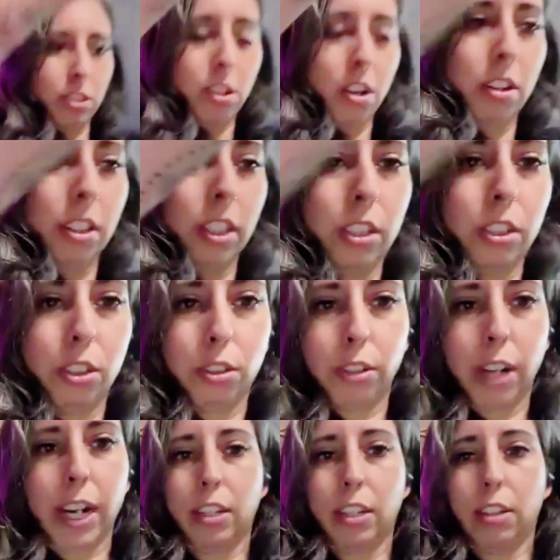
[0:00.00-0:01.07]
It's called a
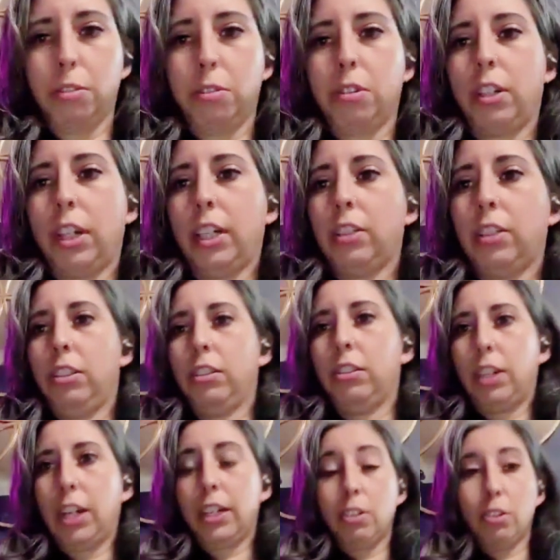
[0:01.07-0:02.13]
cranio cradle.
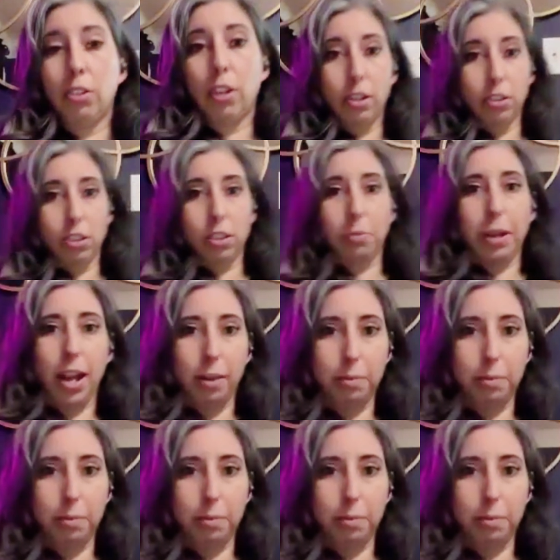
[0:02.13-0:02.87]
Cranio cradle is my